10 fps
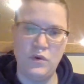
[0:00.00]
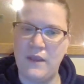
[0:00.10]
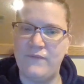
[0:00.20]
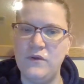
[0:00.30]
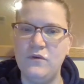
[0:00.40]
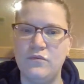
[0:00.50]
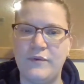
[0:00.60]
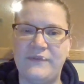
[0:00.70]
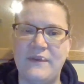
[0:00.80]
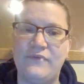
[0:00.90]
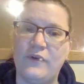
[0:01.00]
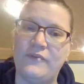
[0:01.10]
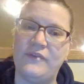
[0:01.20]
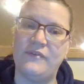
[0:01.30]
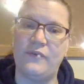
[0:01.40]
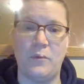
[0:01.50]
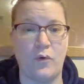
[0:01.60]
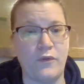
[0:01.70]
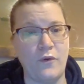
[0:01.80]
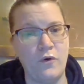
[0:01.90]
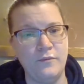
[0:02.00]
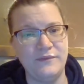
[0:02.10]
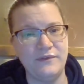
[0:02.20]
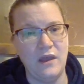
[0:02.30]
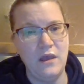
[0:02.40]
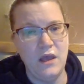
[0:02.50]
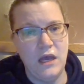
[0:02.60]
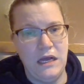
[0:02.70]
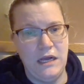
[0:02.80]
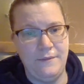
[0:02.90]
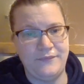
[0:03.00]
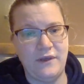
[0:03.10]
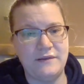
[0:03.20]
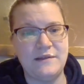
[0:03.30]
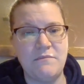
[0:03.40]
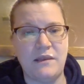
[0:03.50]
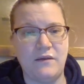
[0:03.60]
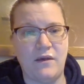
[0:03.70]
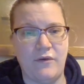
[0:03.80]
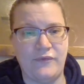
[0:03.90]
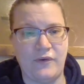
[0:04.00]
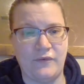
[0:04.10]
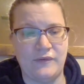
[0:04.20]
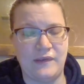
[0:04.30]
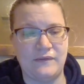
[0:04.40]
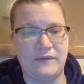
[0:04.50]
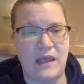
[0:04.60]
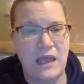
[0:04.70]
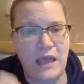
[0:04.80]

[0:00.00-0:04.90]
if you receive services from North Homes, so that's the mental health services,